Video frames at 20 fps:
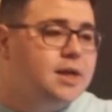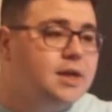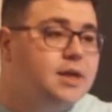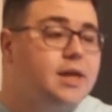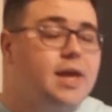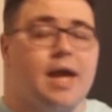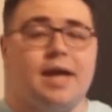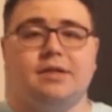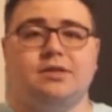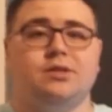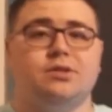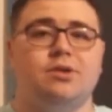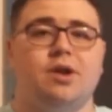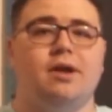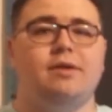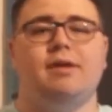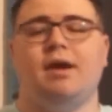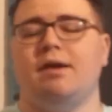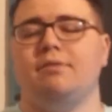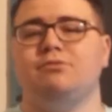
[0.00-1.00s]
yeah, dude,
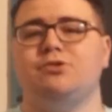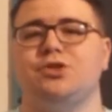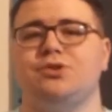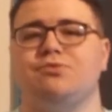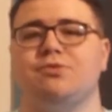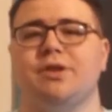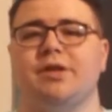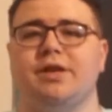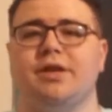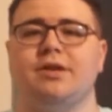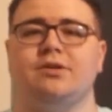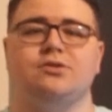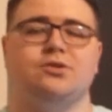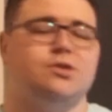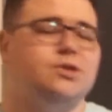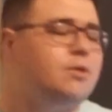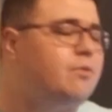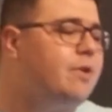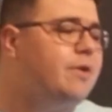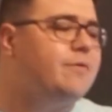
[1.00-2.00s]
I'm just really
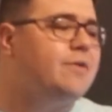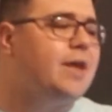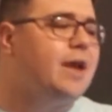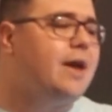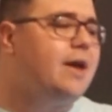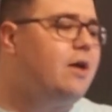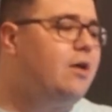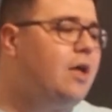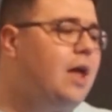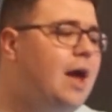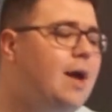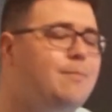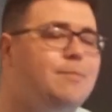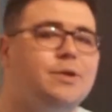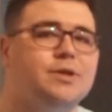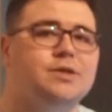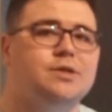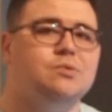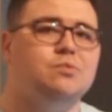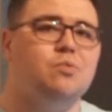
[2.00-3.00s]
interested whatever the hell
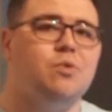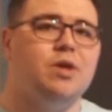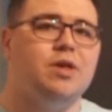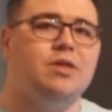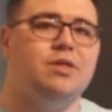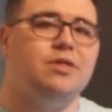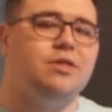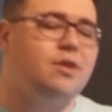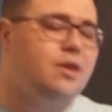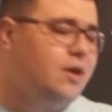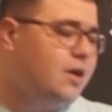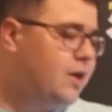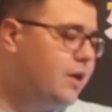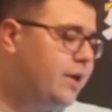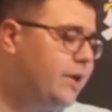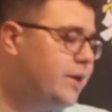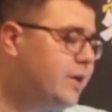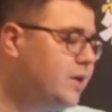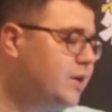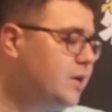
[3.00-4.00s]
happens with,
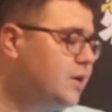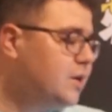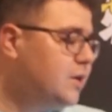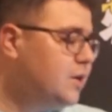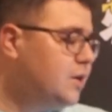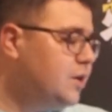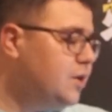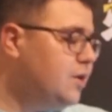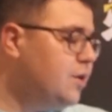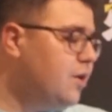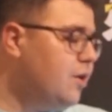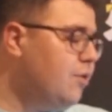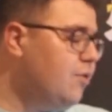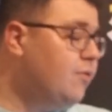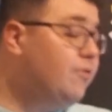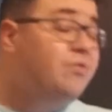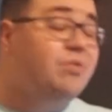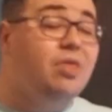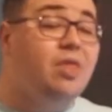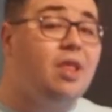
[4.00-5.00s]
like,
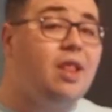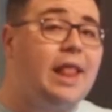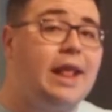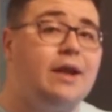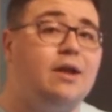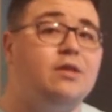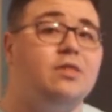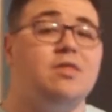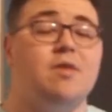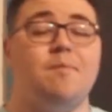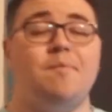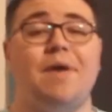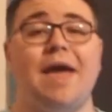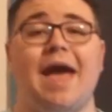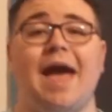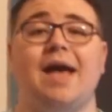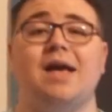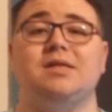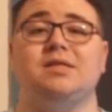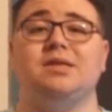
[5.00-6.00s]
the
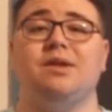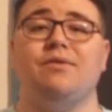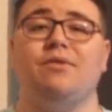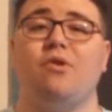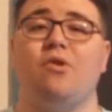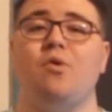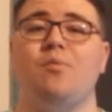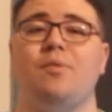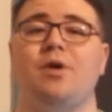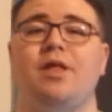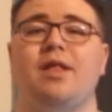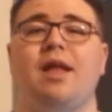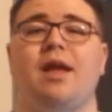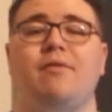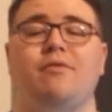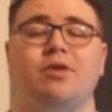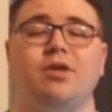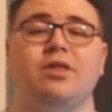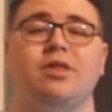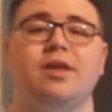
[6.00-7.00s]
past of Kuma and
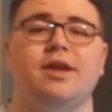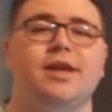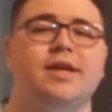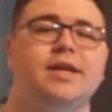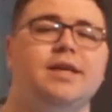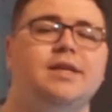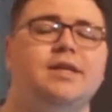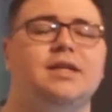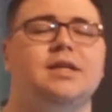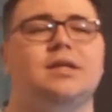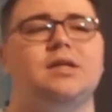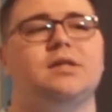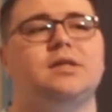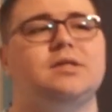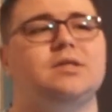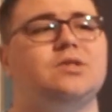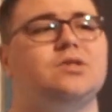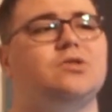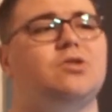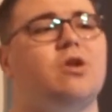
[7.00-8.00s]
everything. And
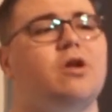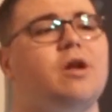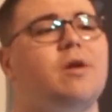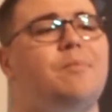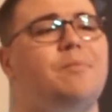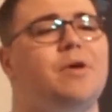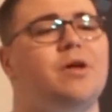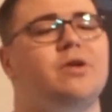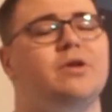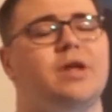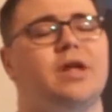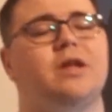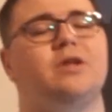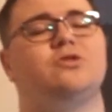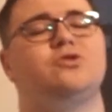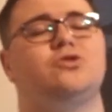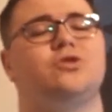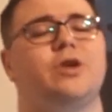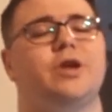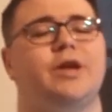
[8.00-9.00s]
starting to build
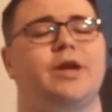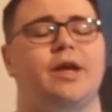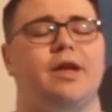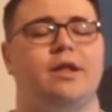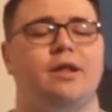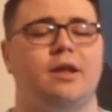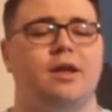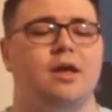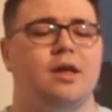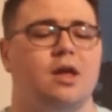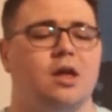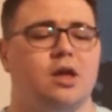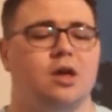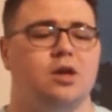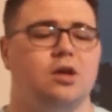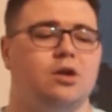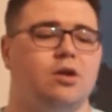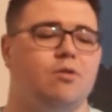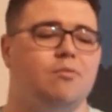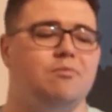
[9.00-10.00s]
intrigue. And,
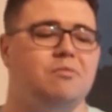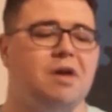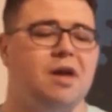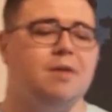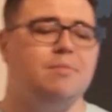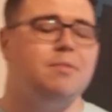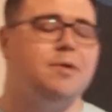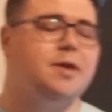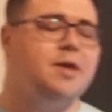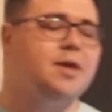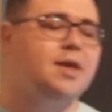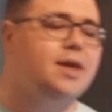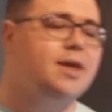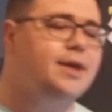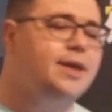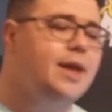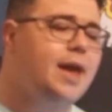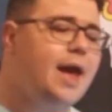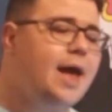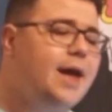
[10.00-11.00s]
maybe
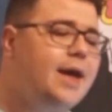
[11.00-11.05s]
he